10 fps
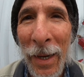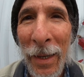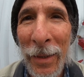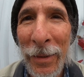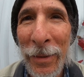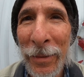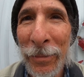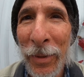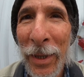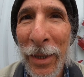
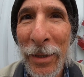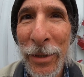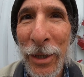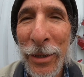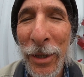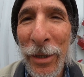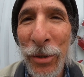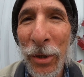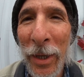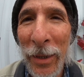and we can just
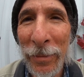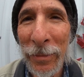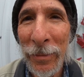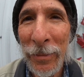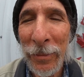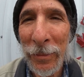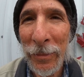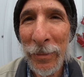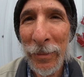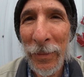enjoy it
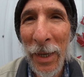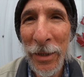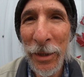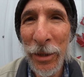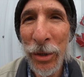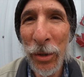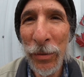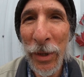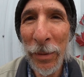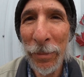as it
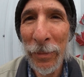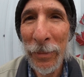shows up